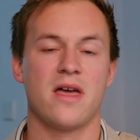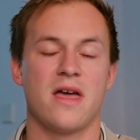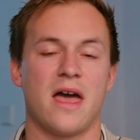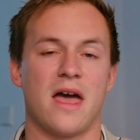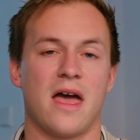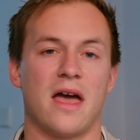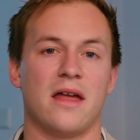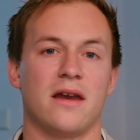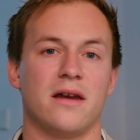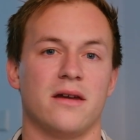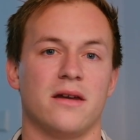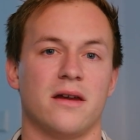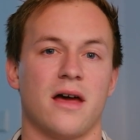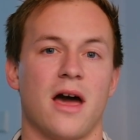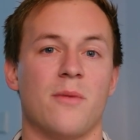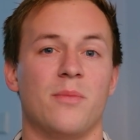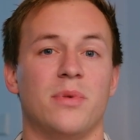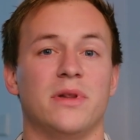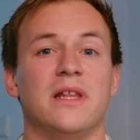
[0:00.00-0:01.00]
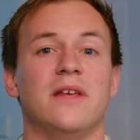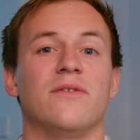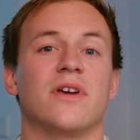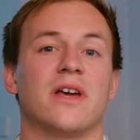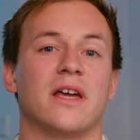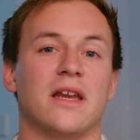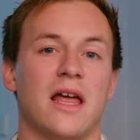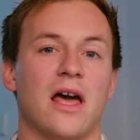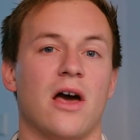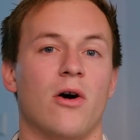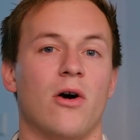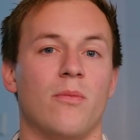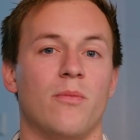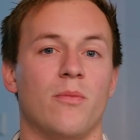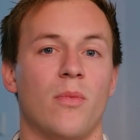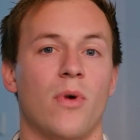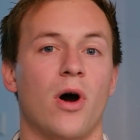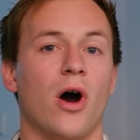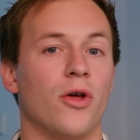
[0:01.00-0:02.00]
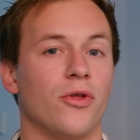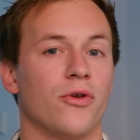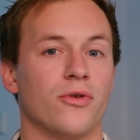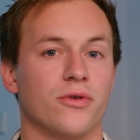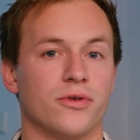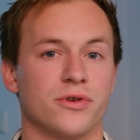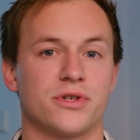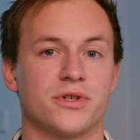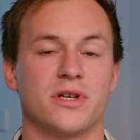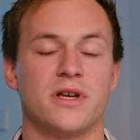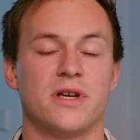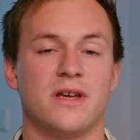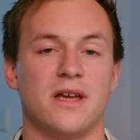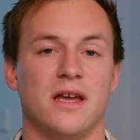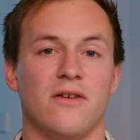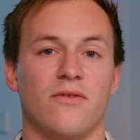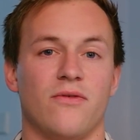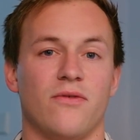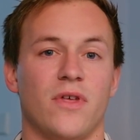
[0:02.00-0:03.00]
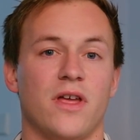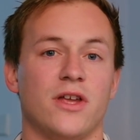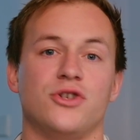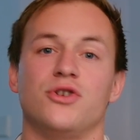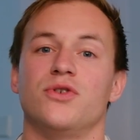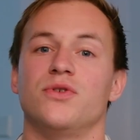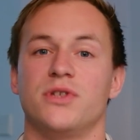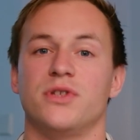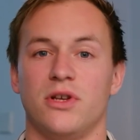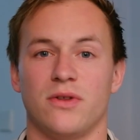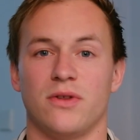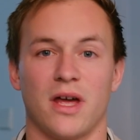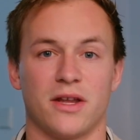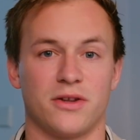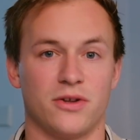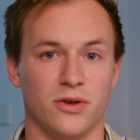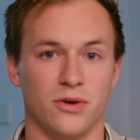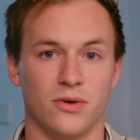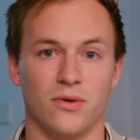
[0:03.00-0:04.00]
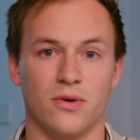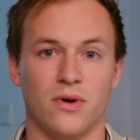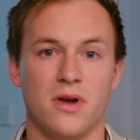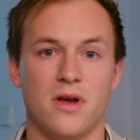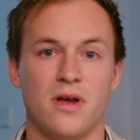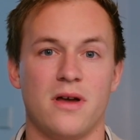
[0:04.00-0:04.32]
and I believe it can help others if they choose to do that too.